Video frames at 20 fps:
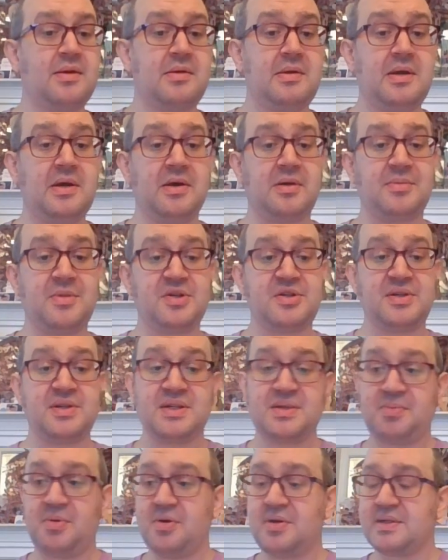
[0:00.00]
Guild of Merchant
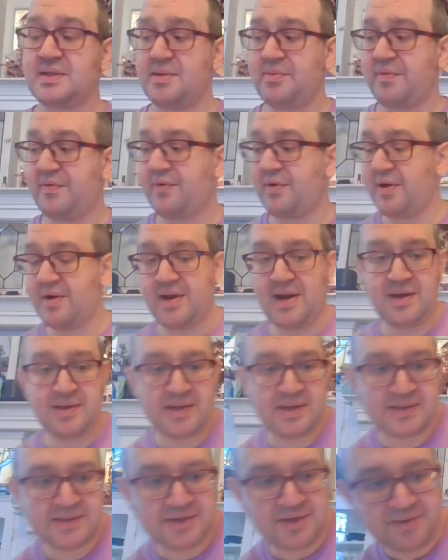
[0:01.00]
Explorers, number 49.
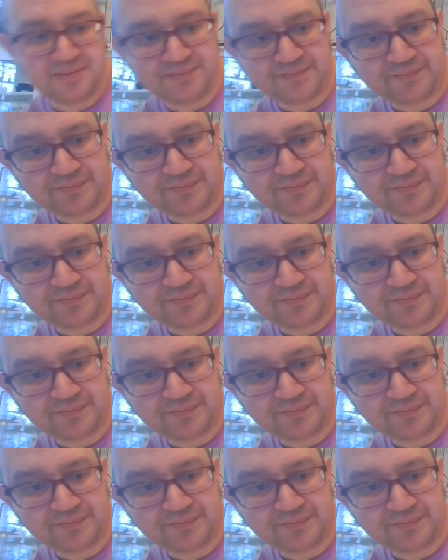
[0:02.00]
That's new.